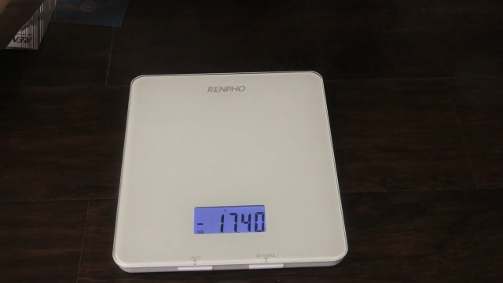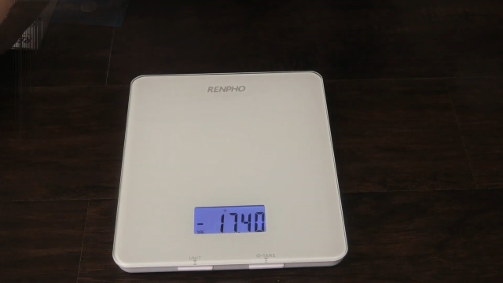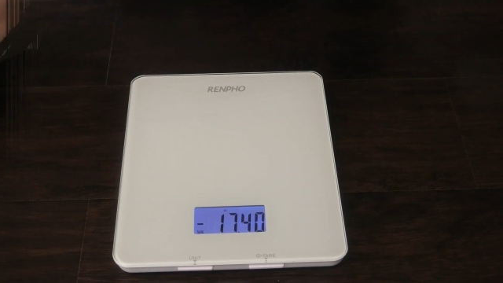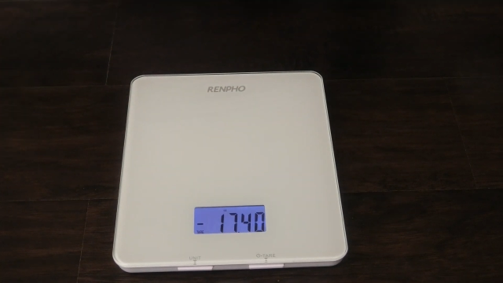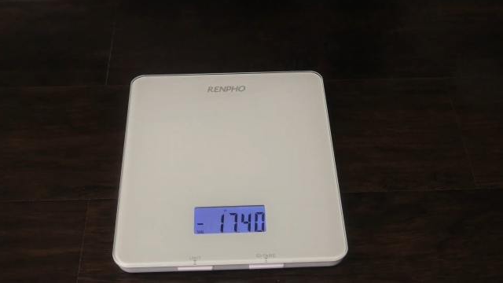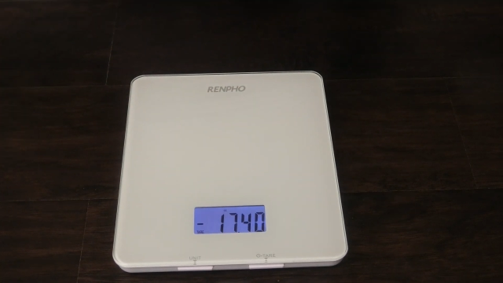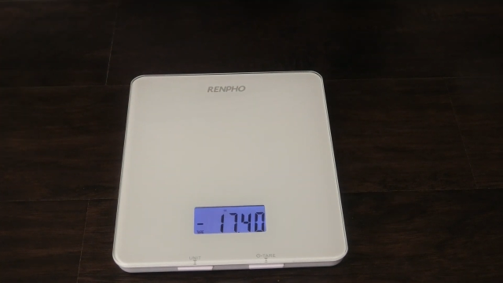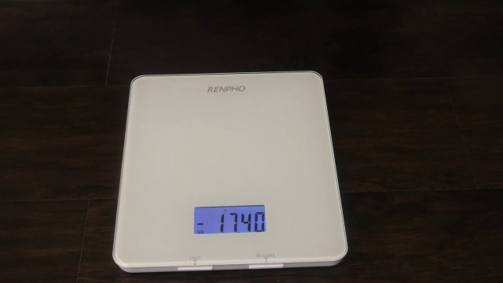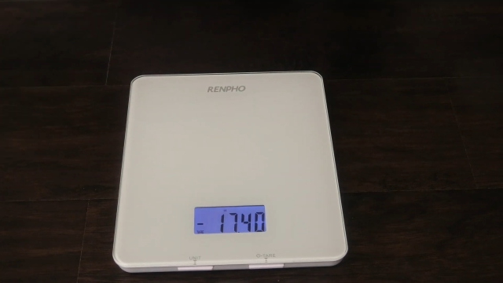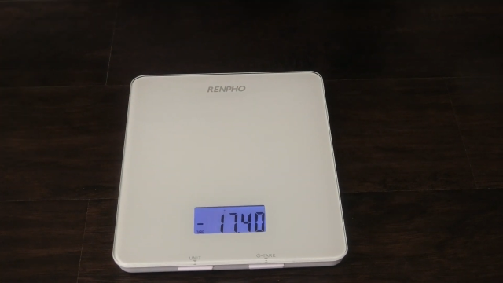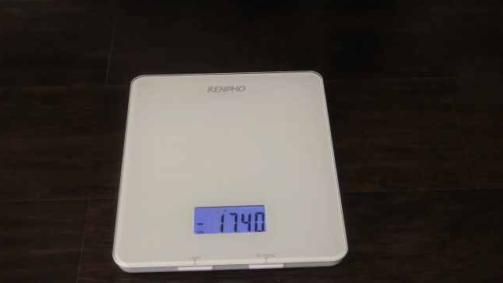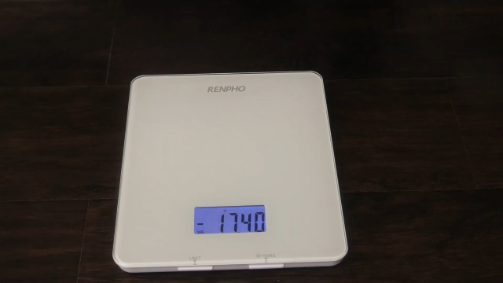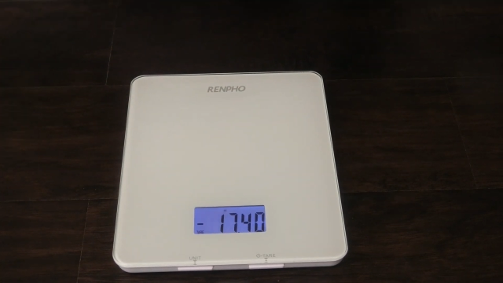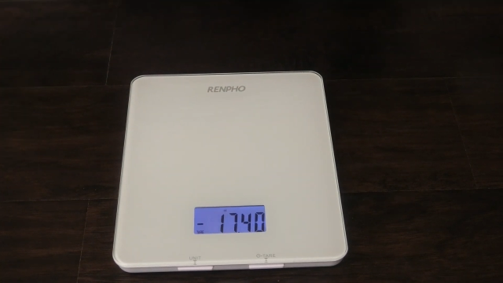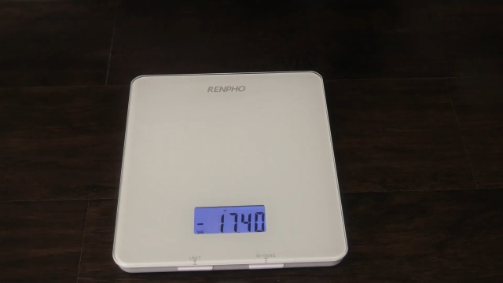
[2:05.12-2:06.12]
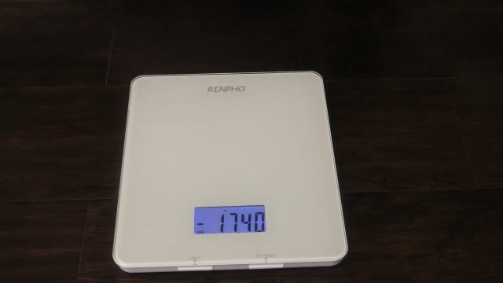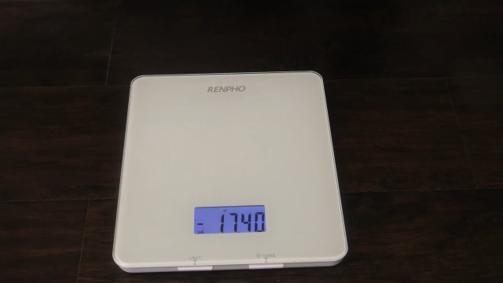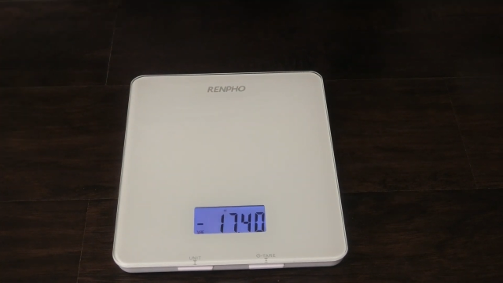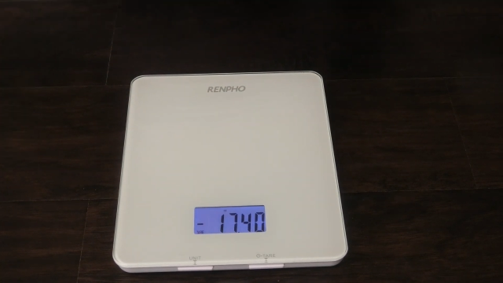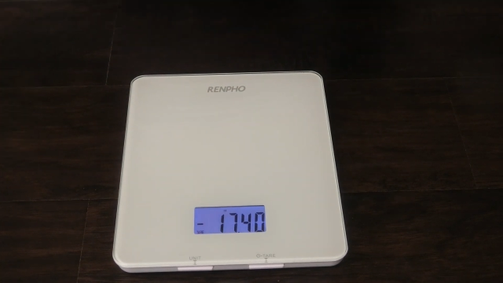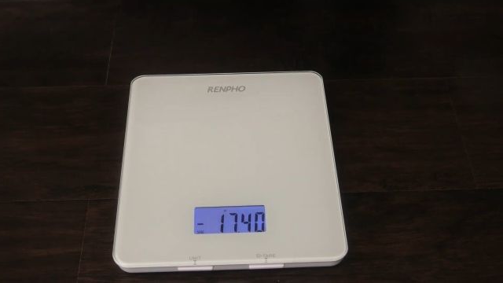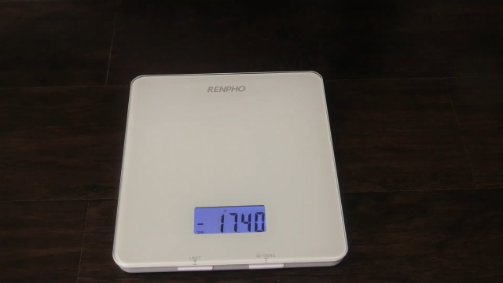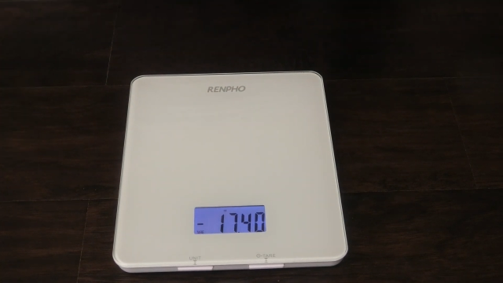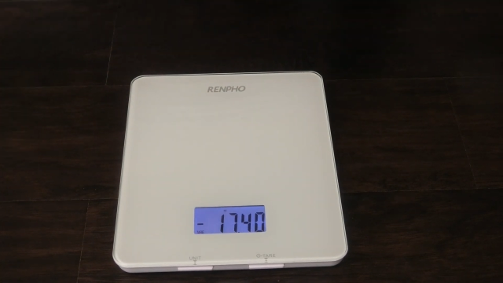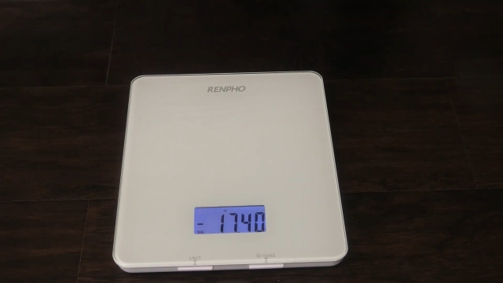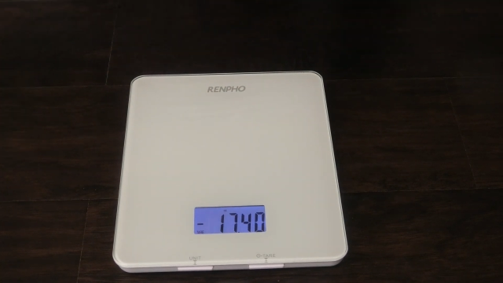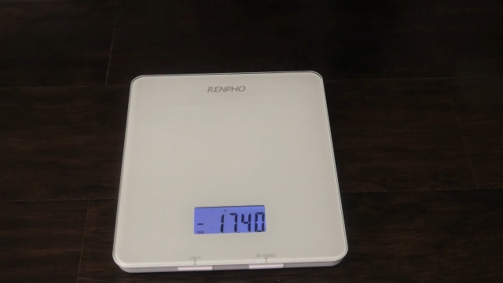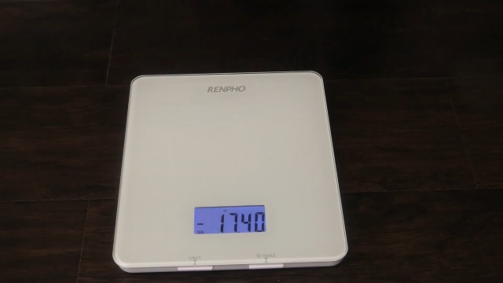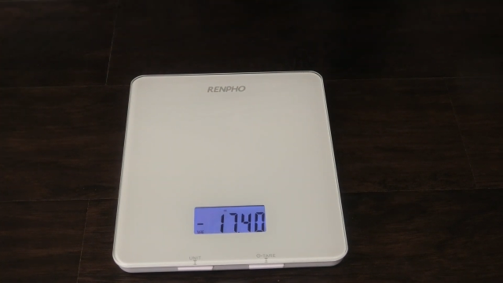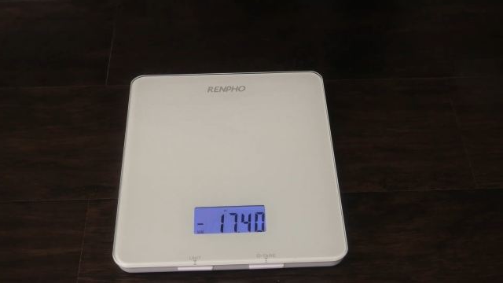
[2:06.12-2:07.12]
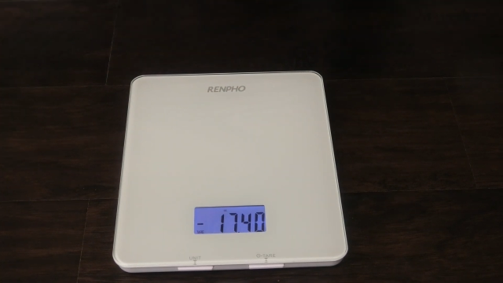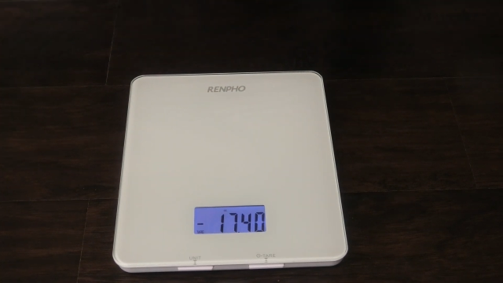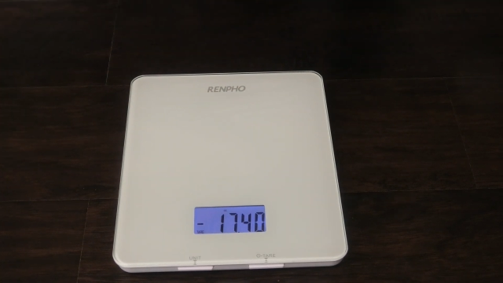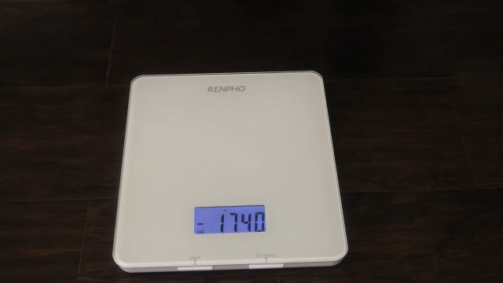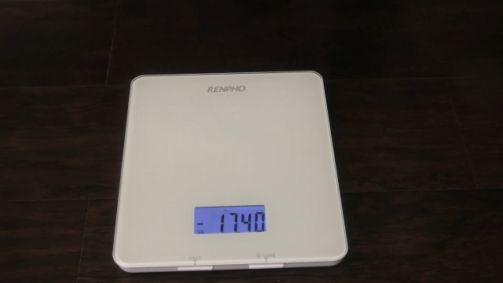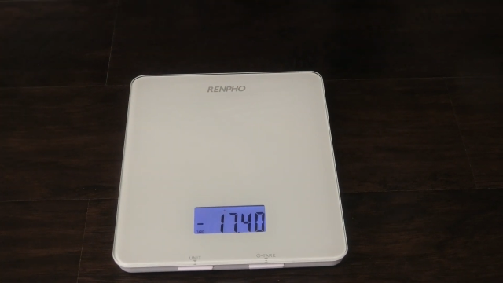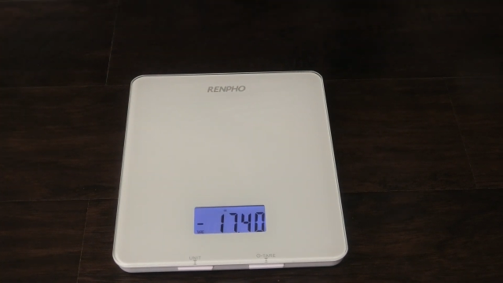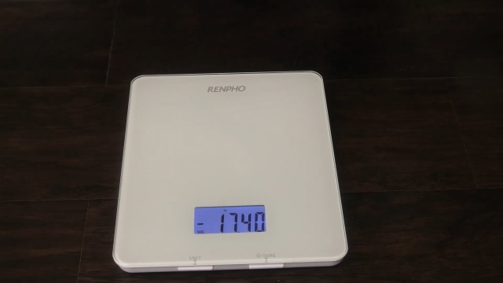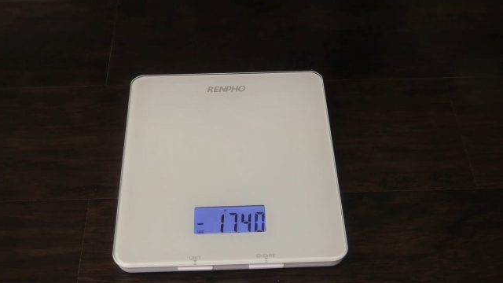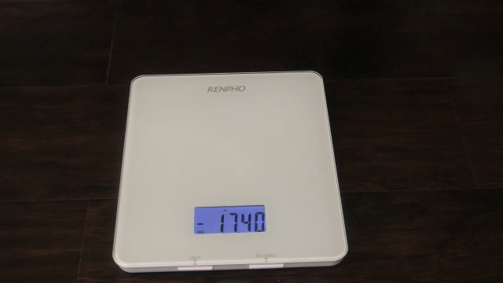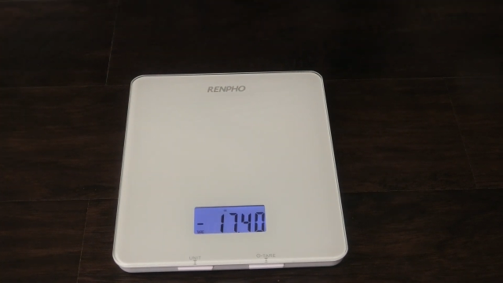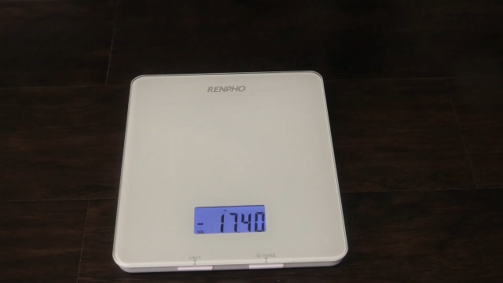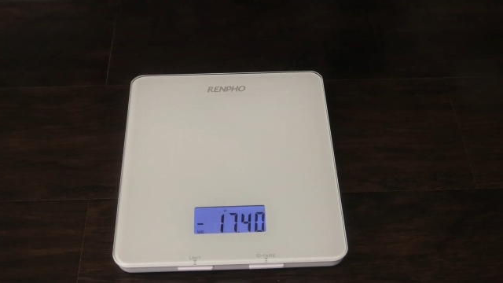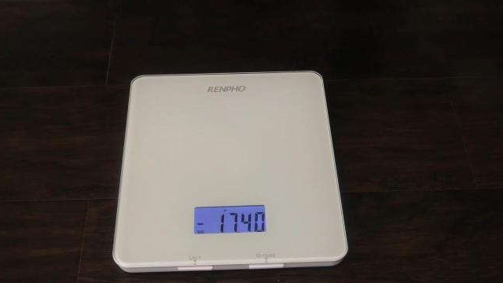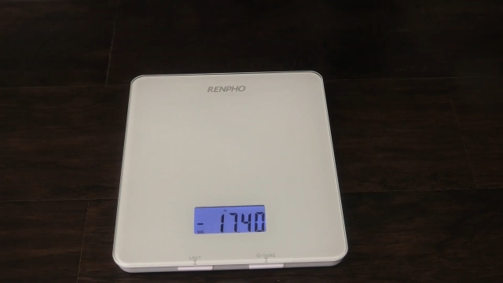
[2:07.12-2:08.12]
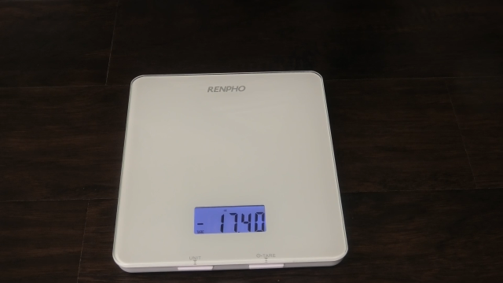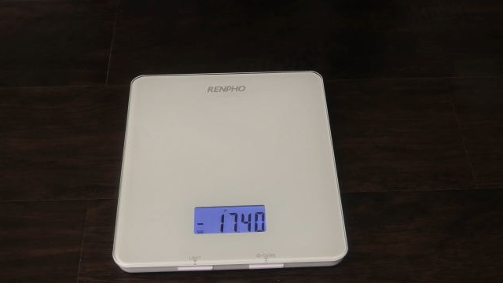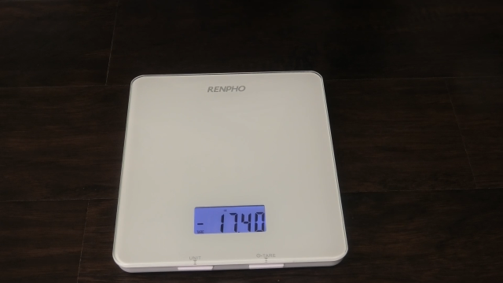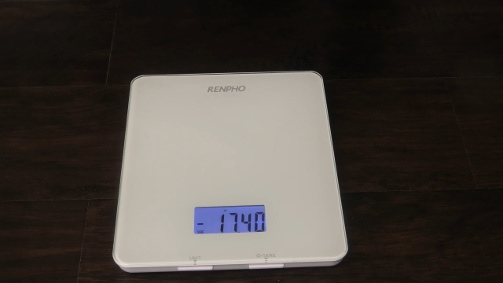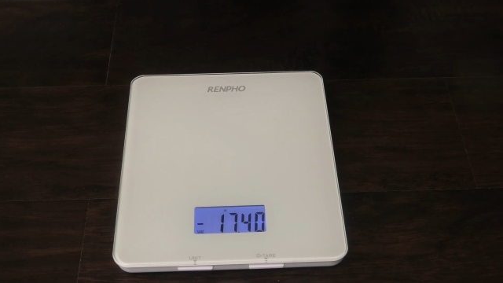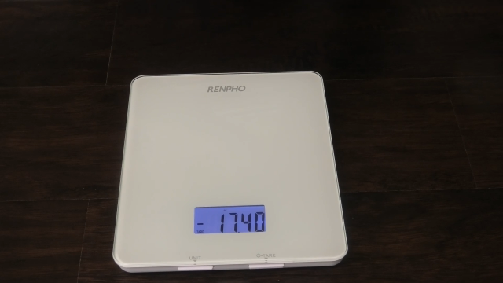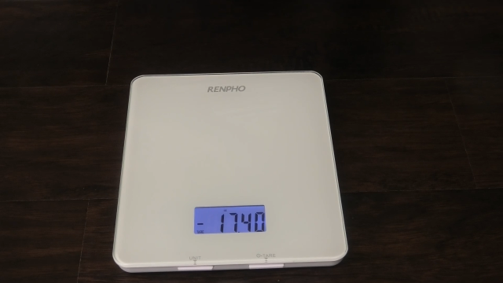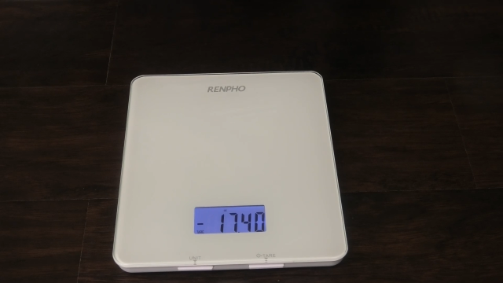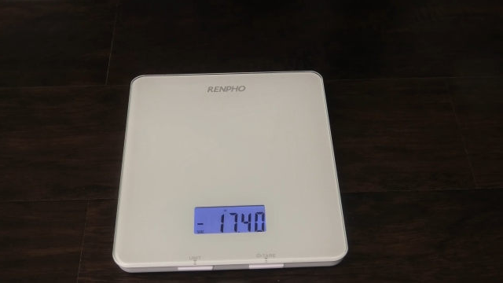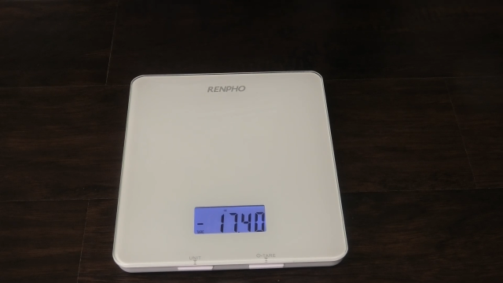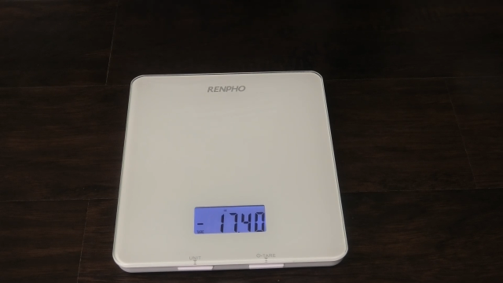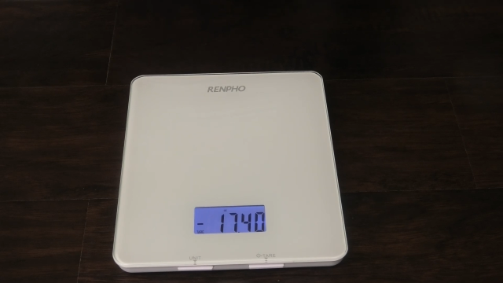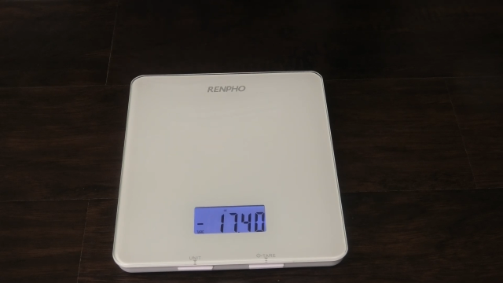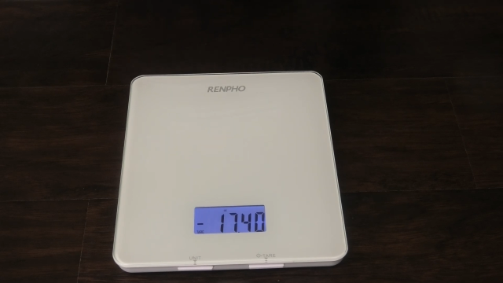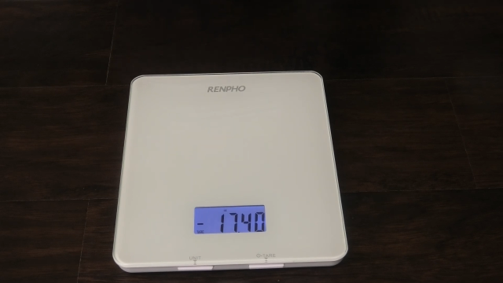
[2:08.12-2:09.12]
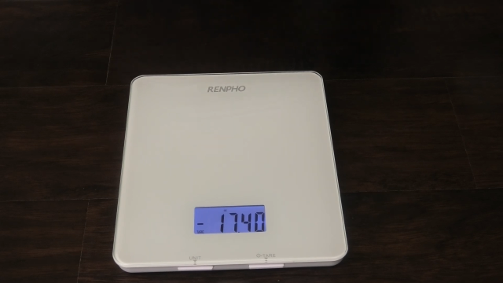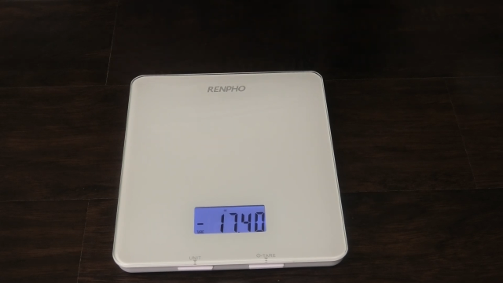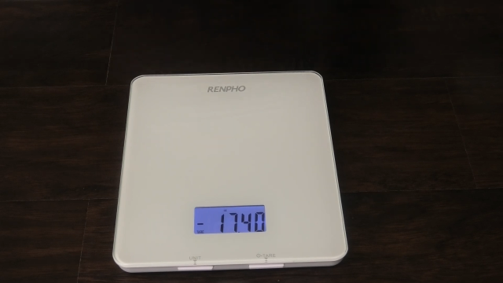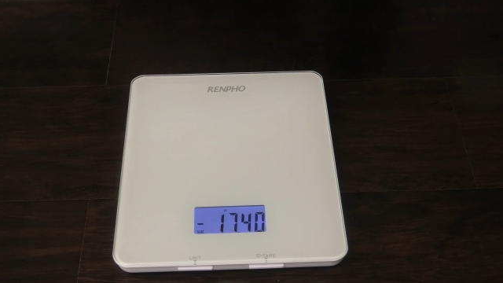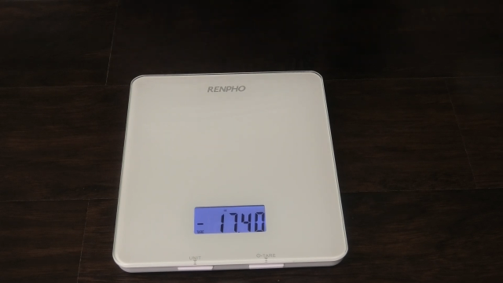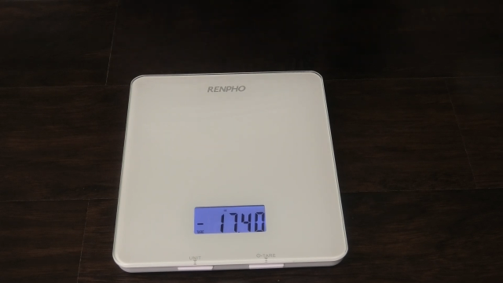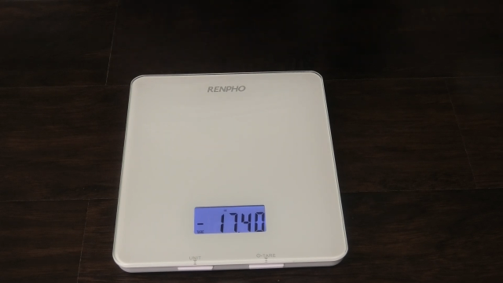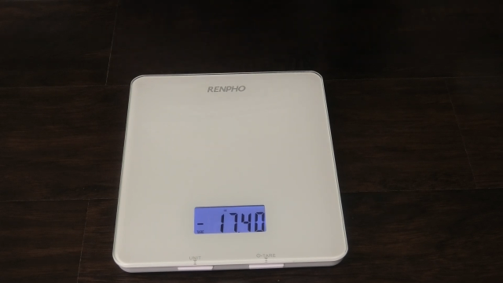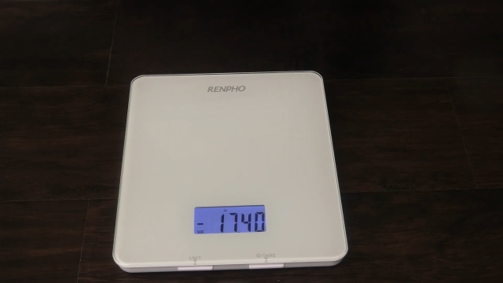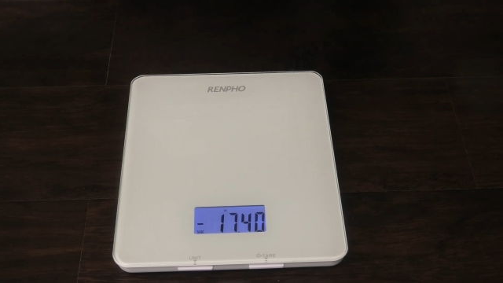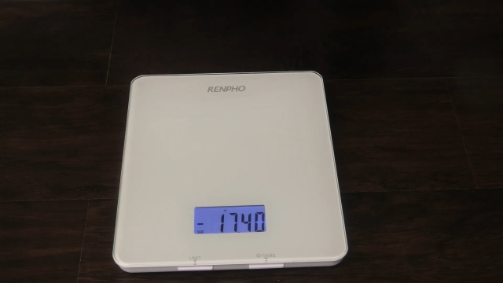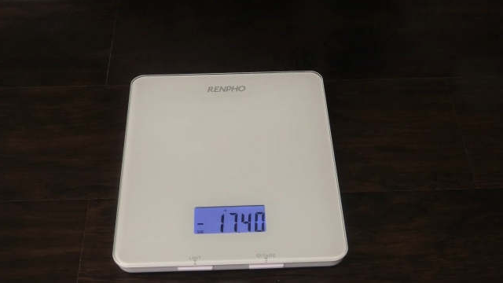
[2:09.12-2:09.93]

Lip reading: Nobody's mouth can be seen.